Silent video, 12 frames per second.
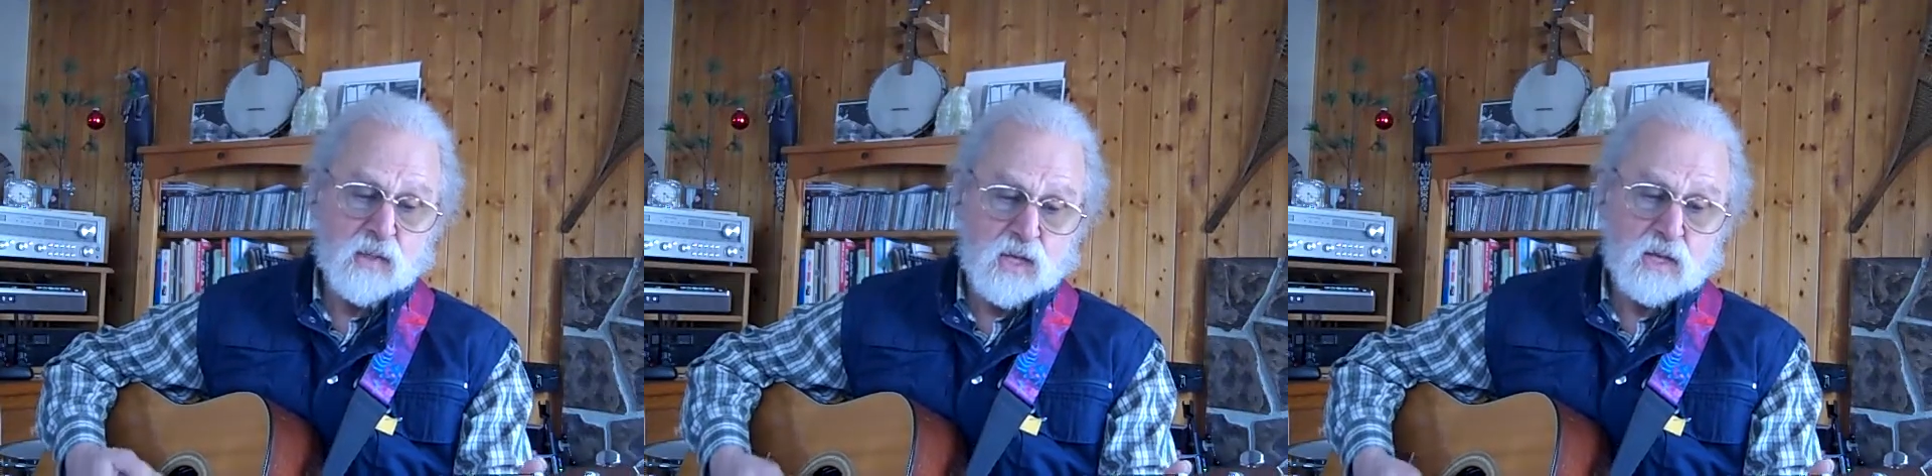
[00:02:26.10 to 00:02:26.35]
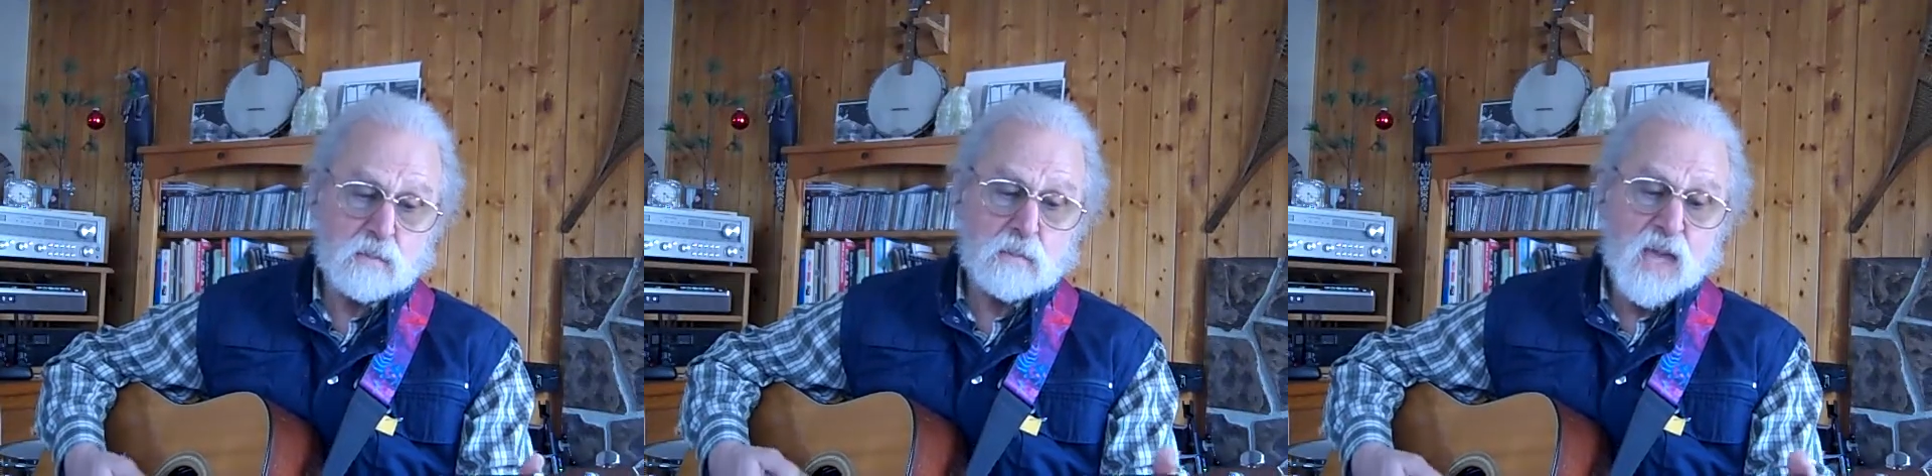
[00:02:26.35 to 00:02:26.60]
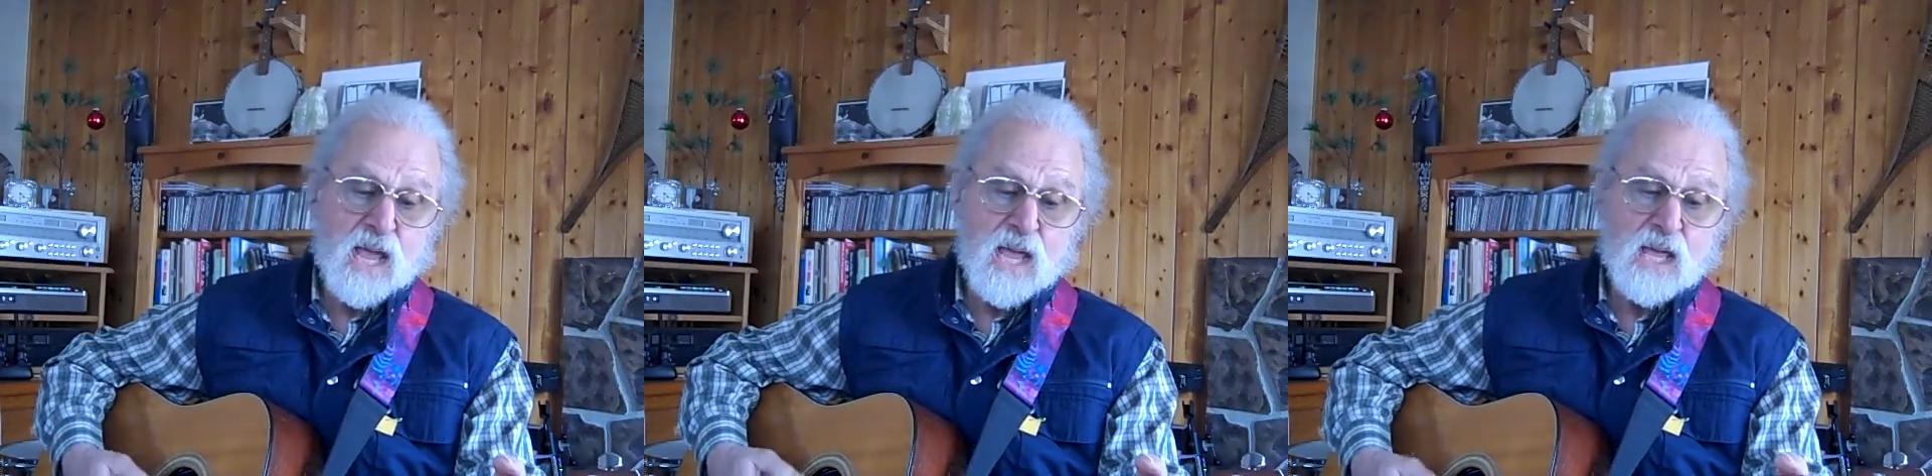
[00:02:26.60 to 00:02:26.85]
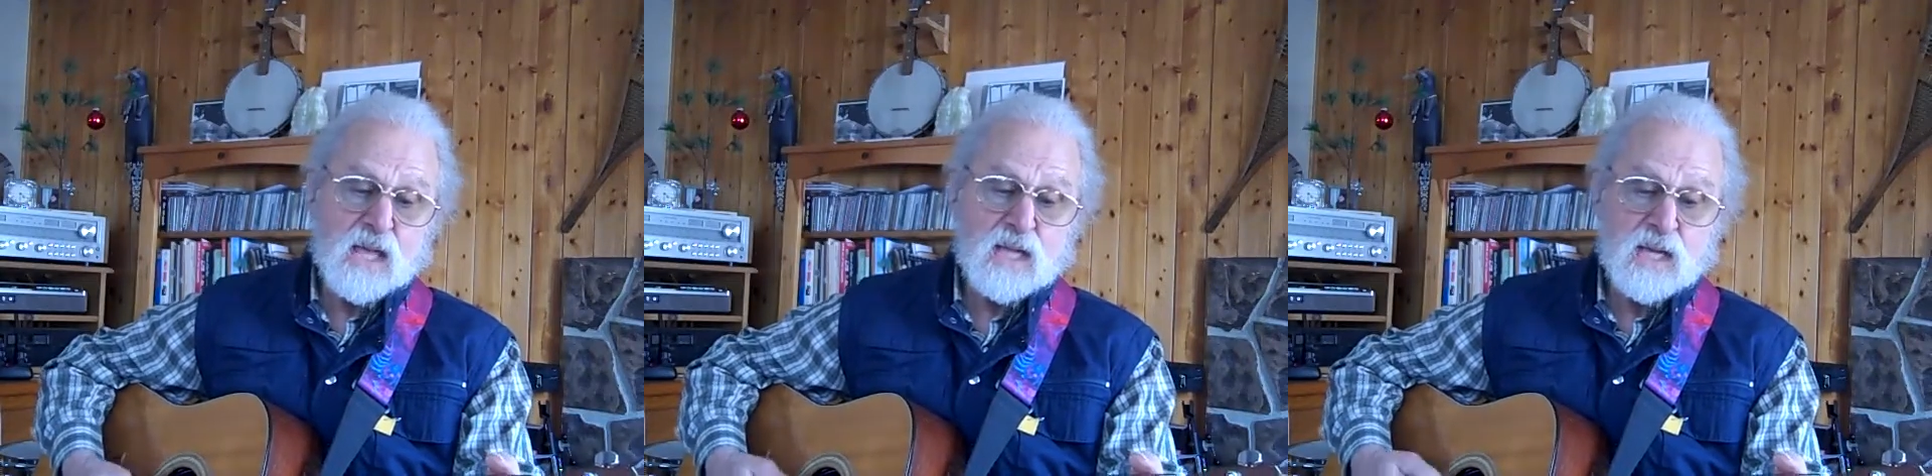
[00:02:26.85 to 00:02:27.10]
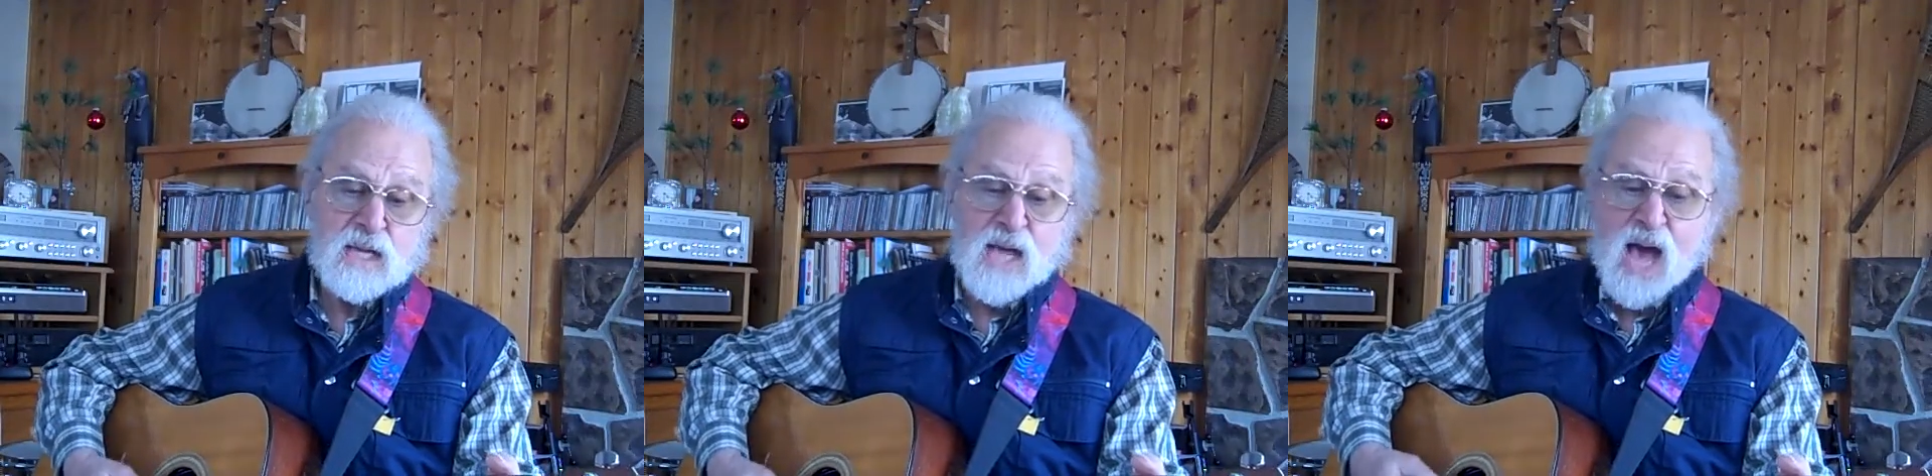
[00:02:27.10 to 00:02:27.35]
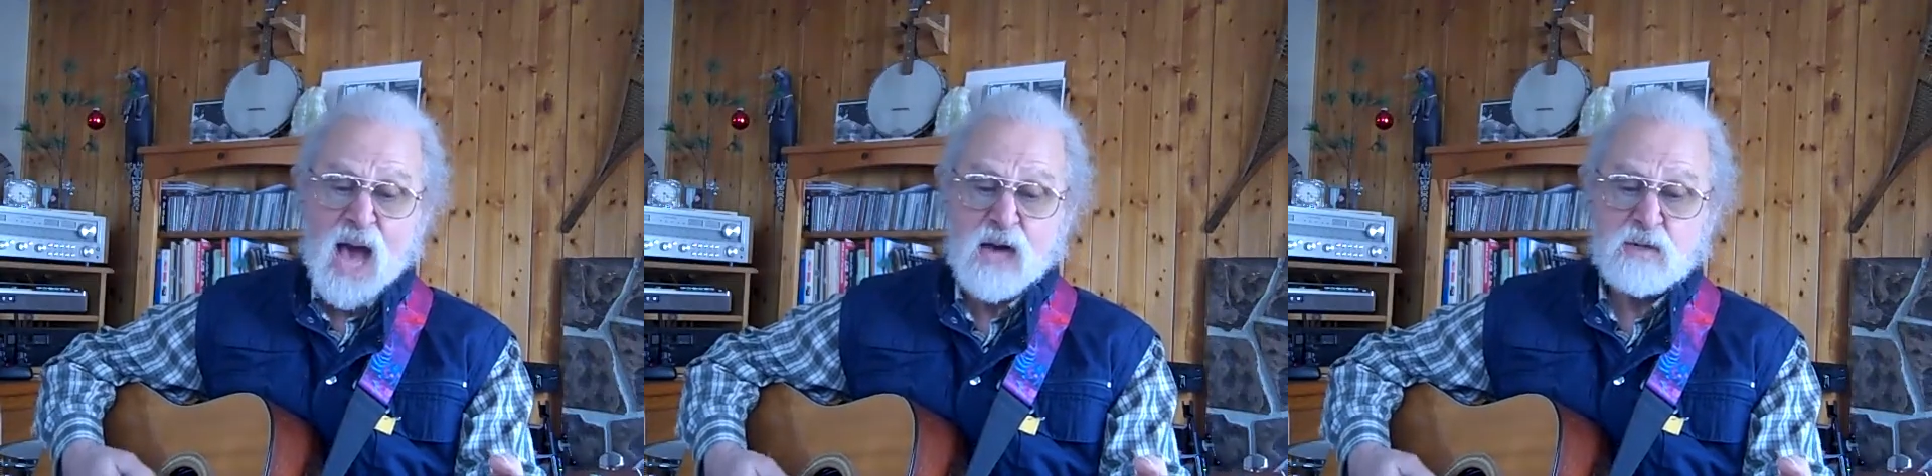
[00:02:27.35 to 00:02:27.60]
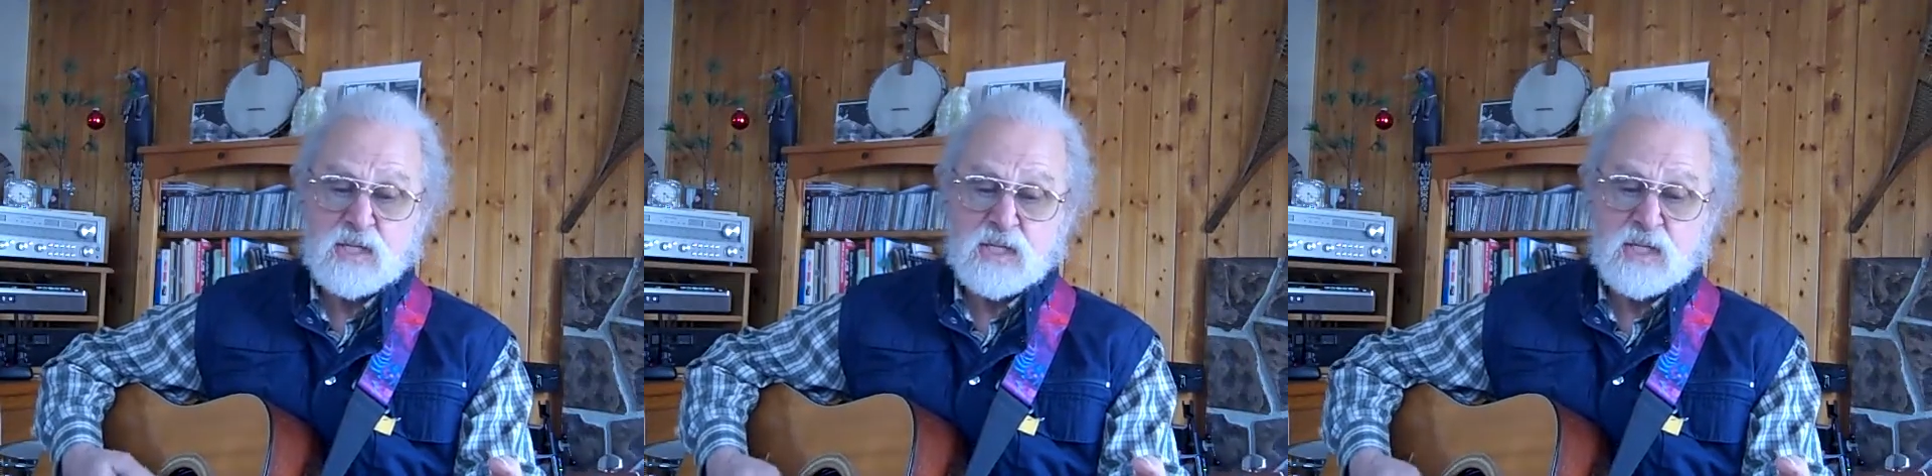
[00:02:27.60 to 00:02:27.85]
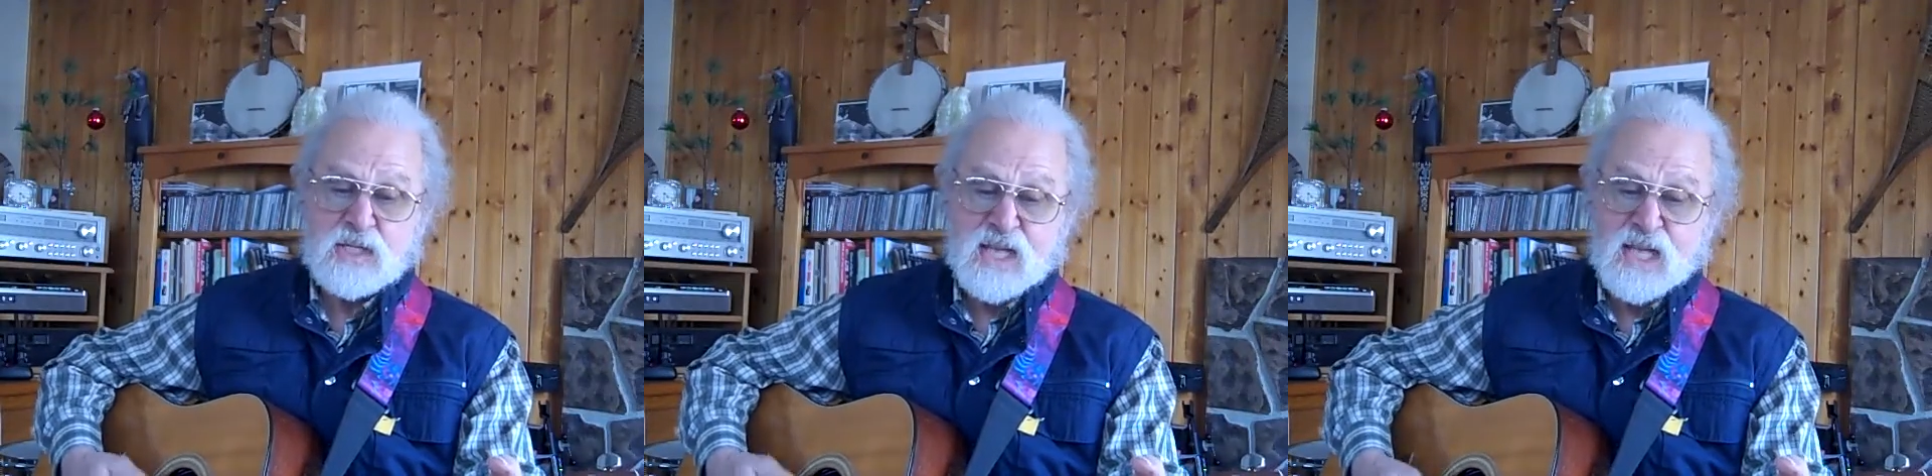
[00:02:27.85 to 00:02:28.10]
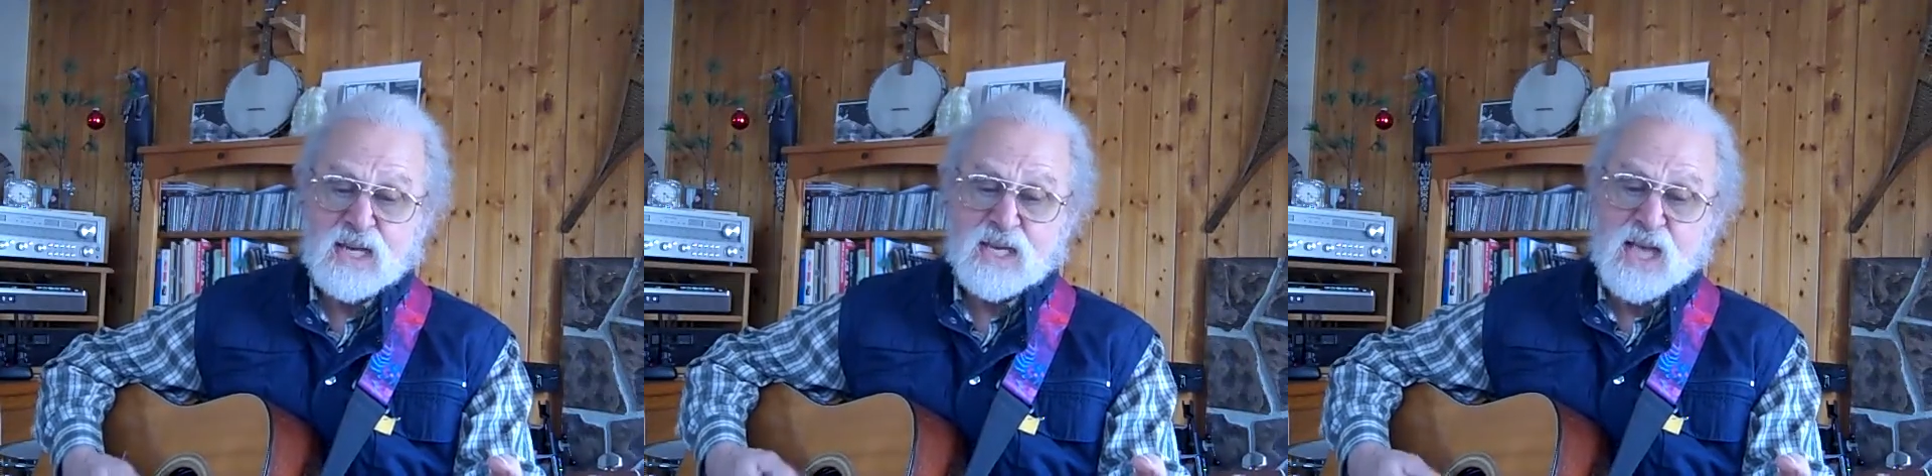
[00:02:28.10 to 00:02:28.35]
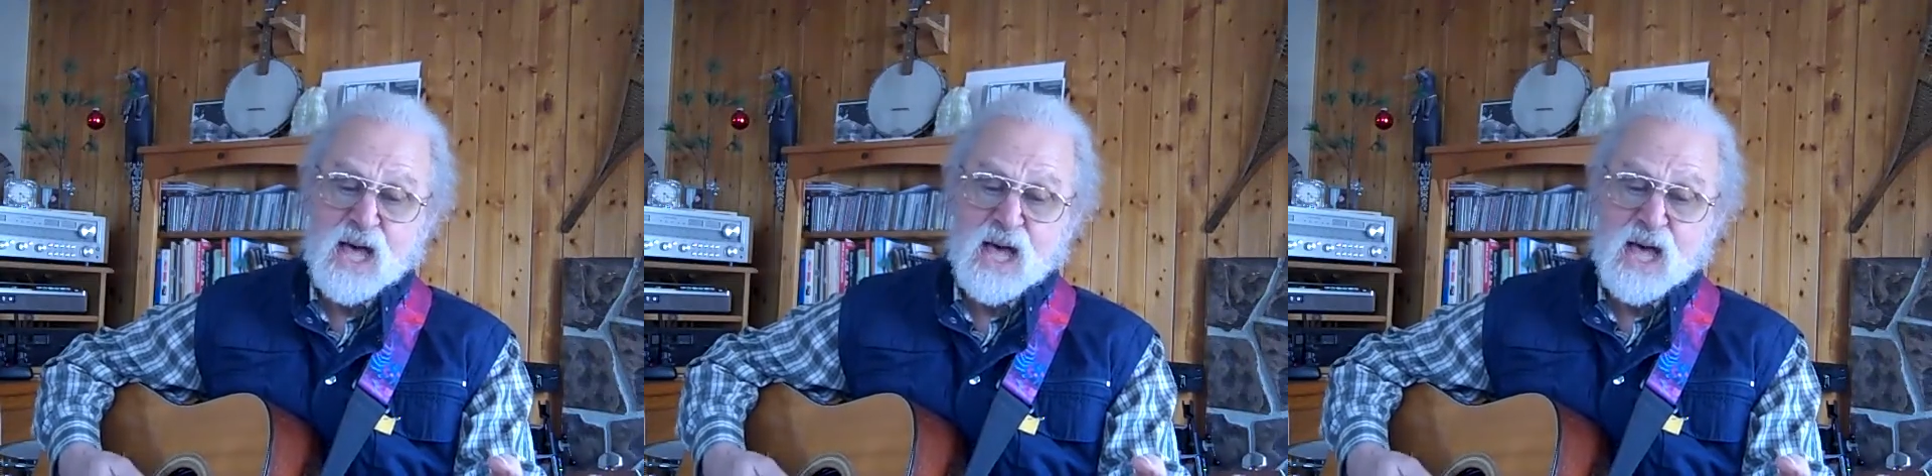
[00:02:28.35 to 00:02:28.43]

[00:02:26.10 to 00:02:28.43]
He painted houses and